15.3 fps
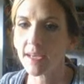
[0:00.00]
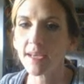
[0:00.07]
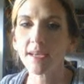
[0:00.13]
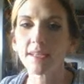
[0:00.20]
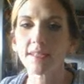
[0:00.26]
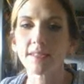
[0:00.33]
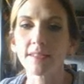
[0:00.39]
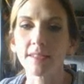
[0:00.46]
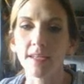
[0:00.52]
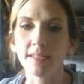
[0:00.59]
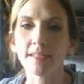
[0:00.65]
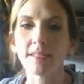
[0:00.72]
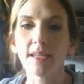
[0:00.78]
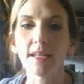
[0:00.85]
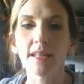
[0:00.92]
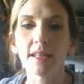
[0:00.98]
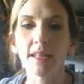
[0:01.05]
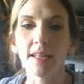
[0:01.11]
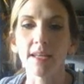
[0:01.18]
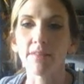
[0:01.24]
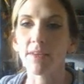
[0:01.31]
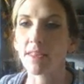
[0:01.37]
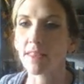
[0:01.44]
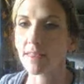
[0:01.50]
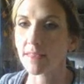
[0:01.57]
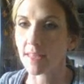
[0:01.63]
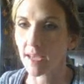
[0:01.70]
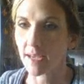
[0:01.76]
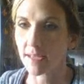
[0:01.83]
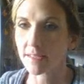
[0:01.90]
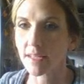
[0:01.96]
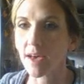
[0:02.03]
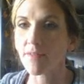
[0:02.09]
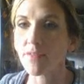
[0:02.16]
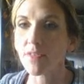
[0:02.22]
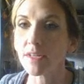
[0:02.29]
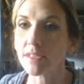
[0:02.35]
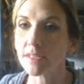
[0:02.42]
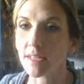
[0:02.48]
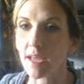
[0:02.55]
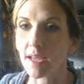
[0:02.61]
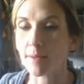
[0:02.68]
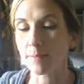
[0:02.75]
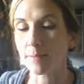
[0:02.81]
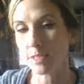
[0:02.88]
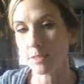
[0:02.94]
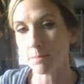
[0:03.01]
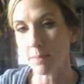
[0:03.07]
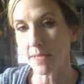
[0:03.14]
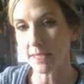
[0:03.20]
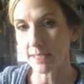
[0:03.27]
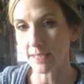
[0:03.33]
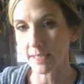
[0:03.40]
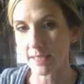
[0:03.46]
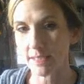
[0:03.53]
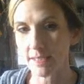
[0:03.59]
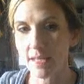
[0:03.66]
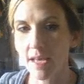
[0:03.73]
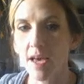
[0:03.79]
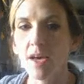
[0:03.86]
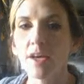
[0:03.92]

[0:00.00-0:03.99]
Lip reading: exist in living things of the same species.